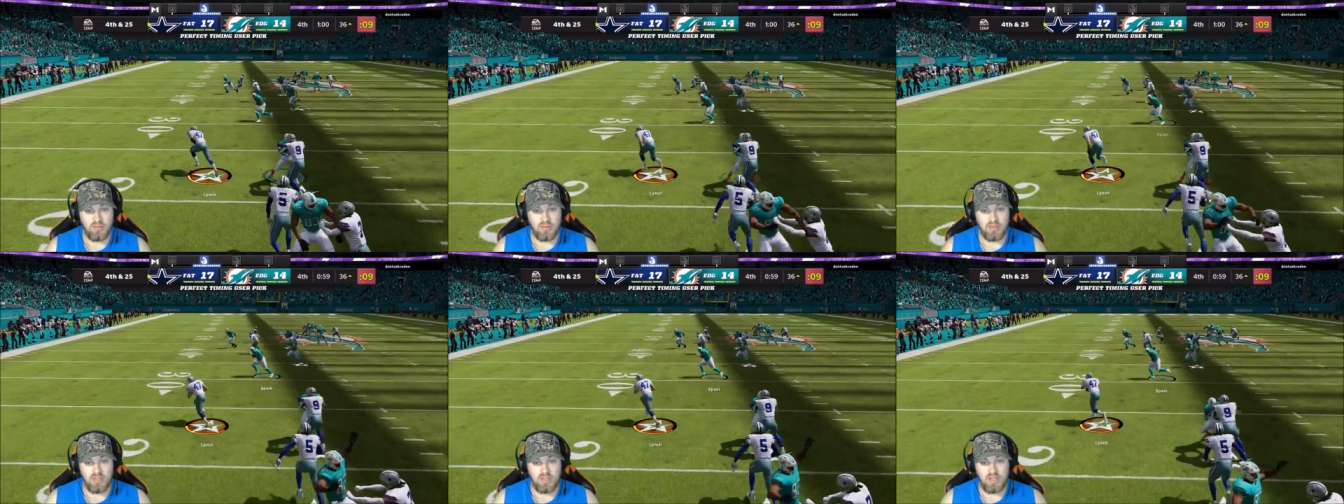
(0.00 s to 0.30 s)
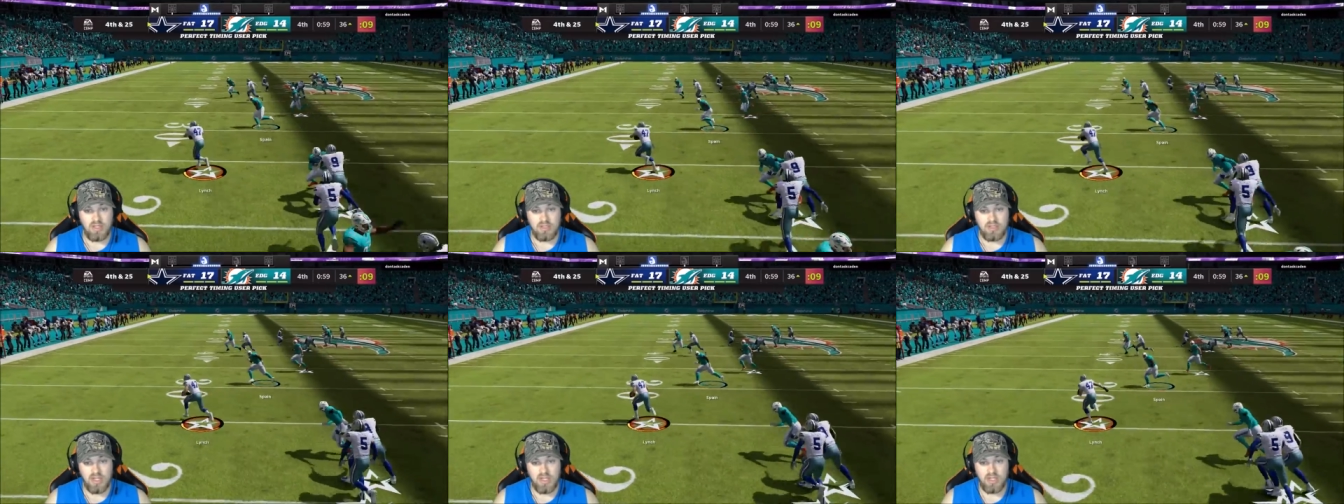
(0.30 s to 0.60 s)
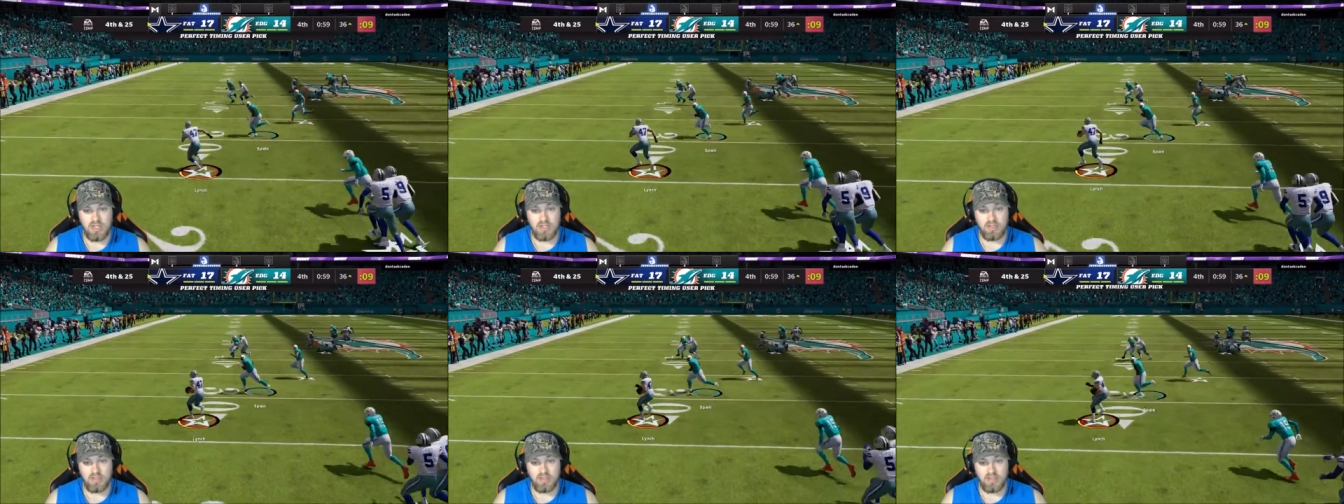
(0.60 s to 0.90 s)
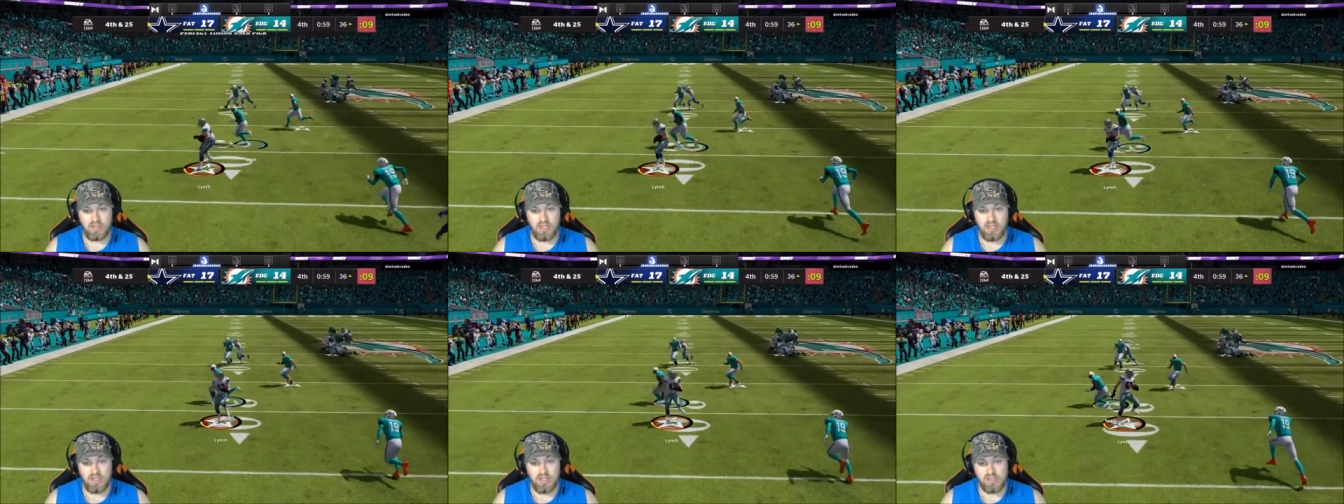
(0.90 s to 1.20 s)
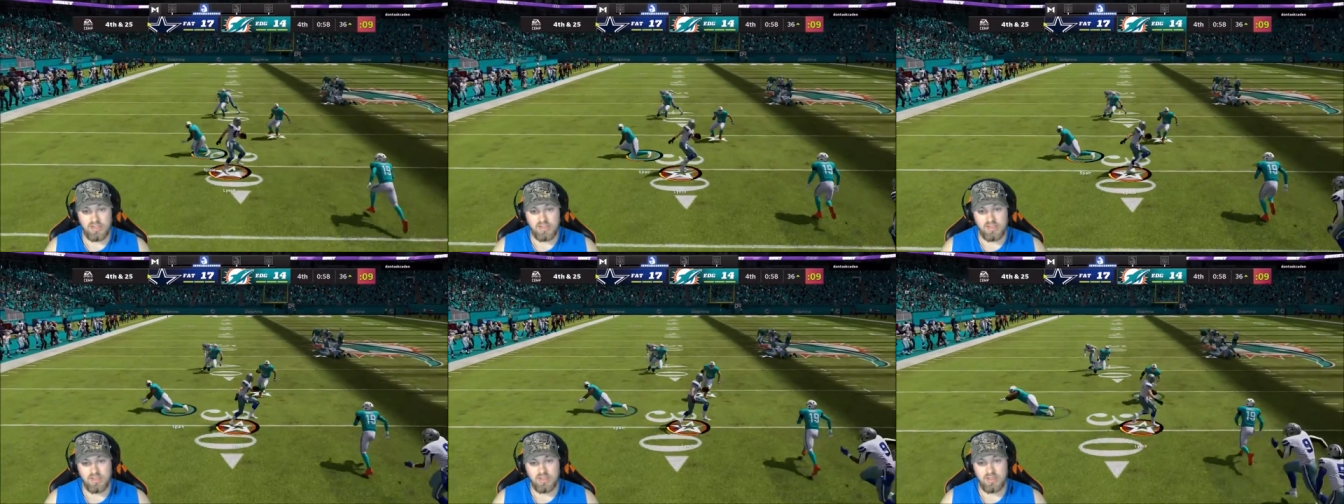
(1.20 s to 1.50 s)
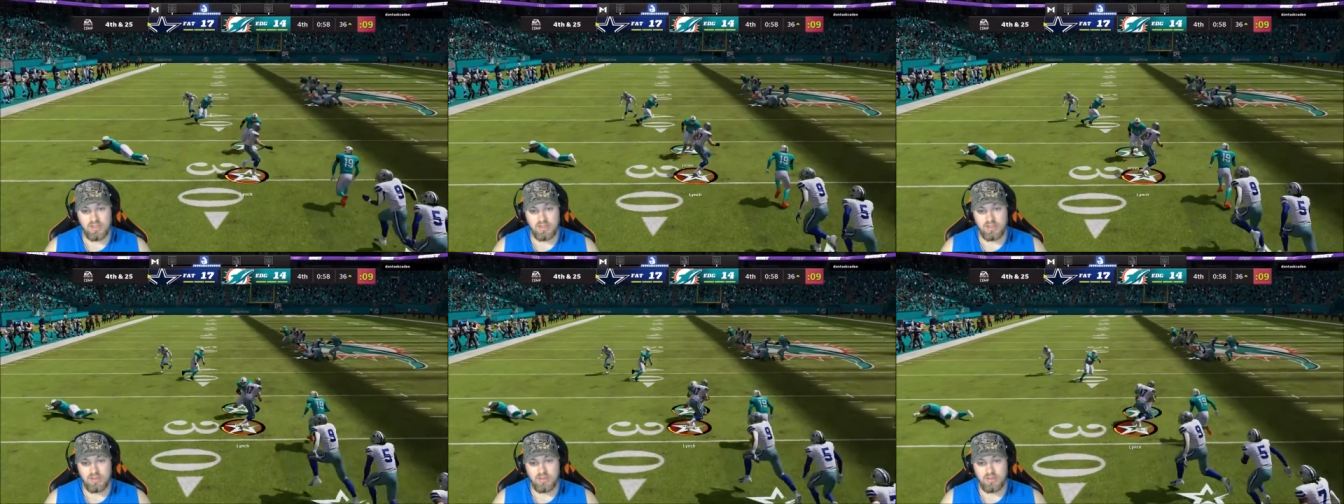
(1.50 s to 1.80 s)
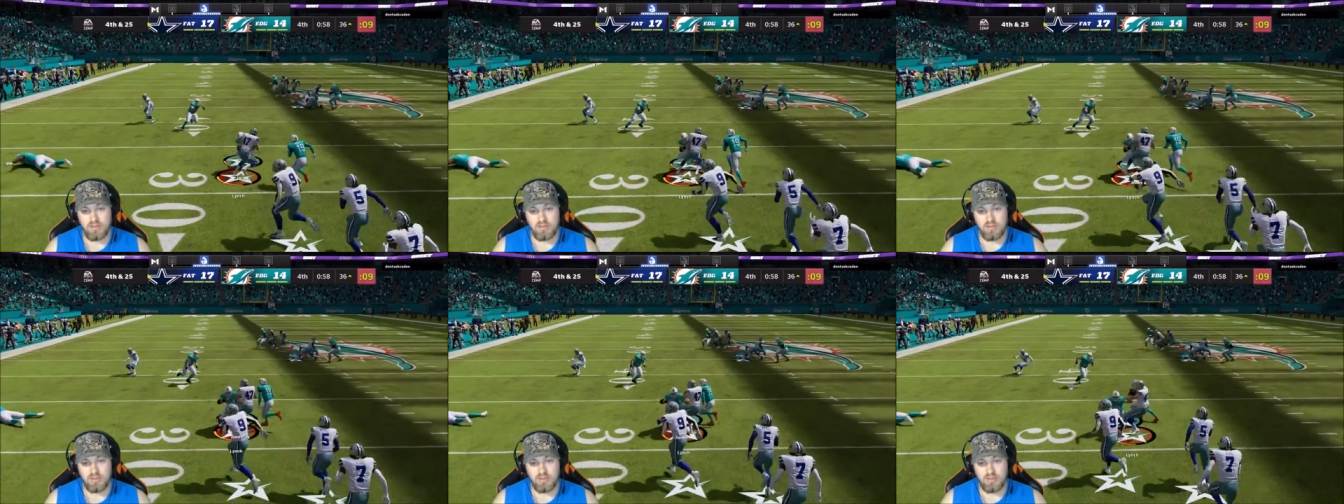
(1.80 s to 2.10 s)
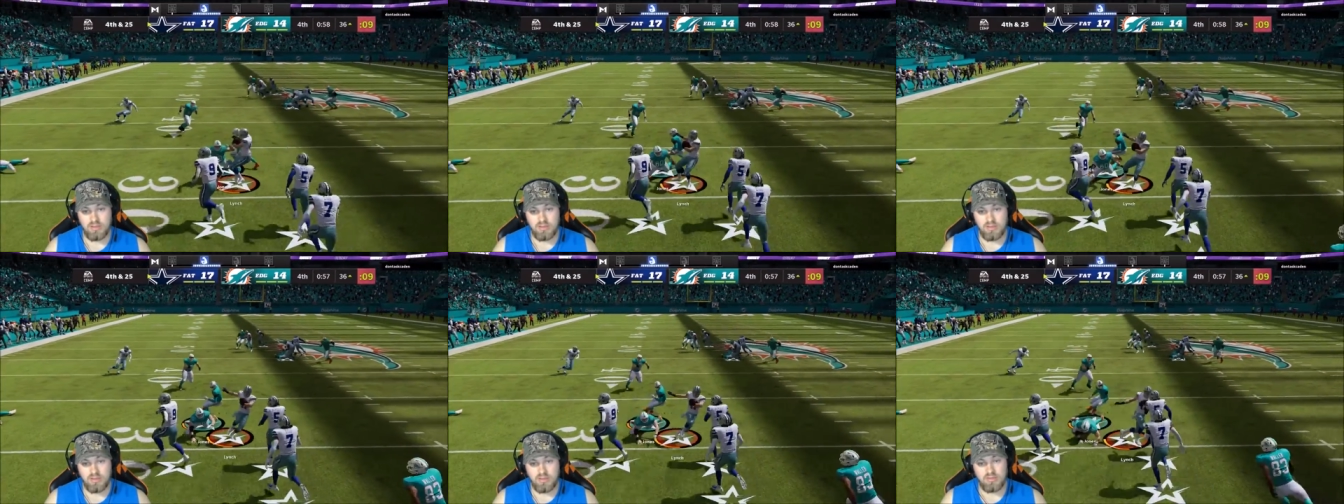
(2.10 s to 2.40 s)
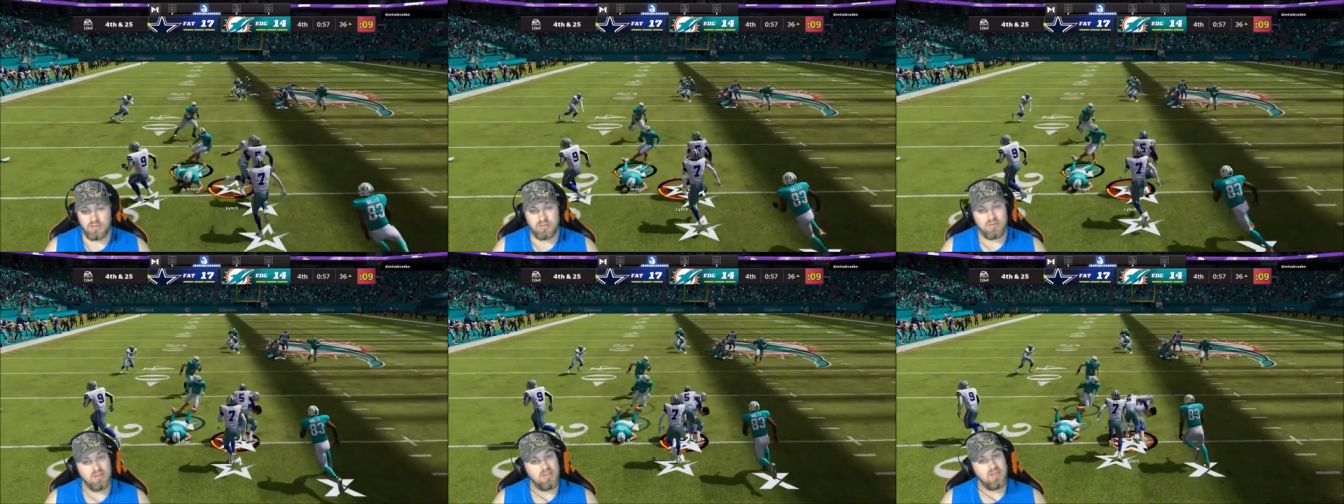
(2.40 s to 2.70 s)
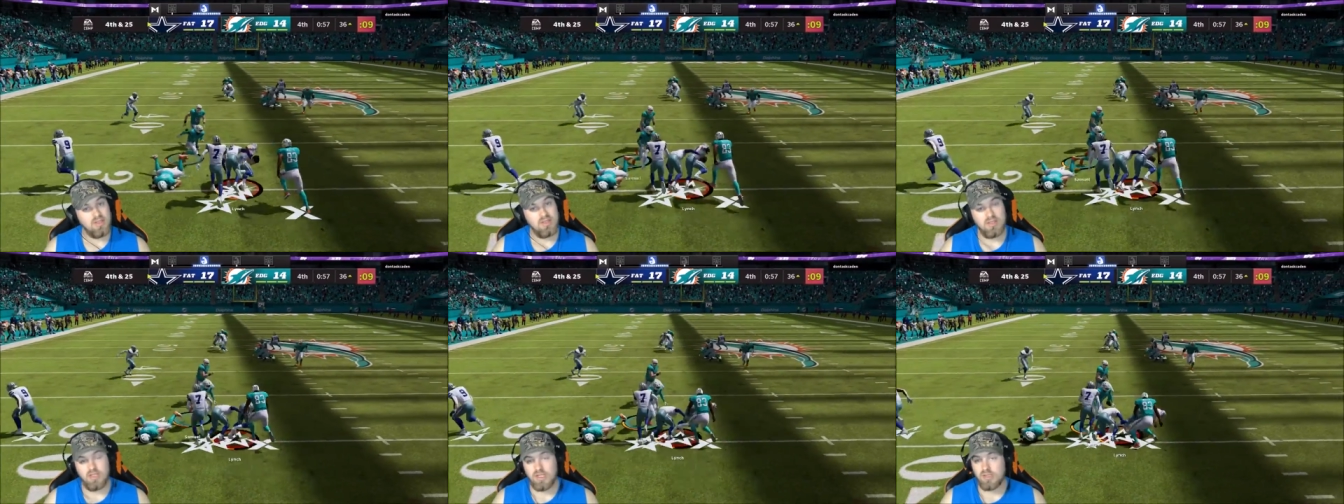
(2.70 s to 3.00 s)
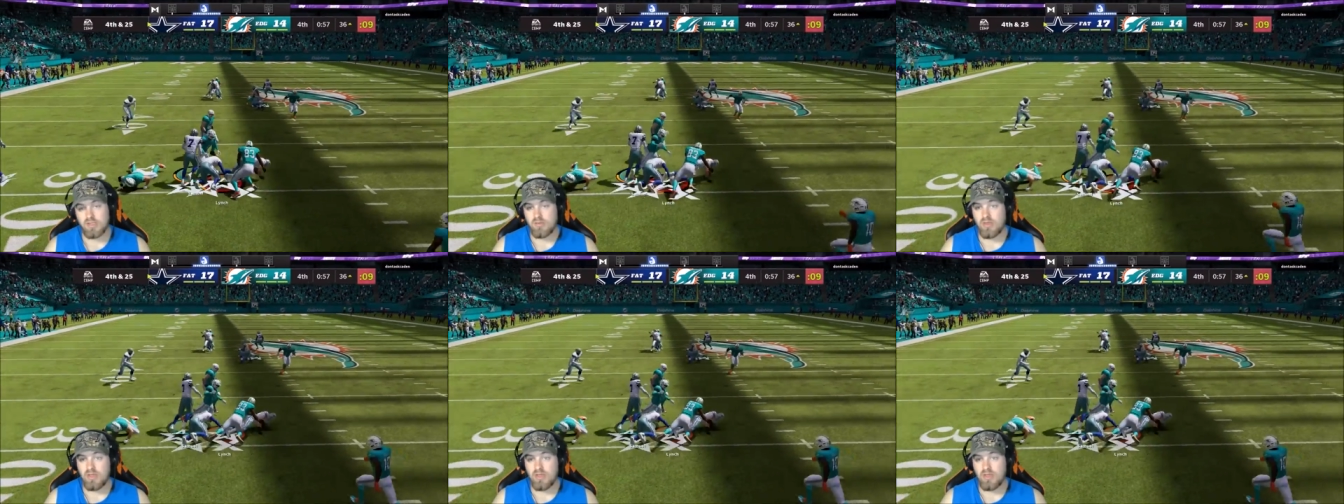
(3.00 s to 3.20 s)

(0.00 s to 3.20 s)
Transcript: we're going to take an L here, guys. Unless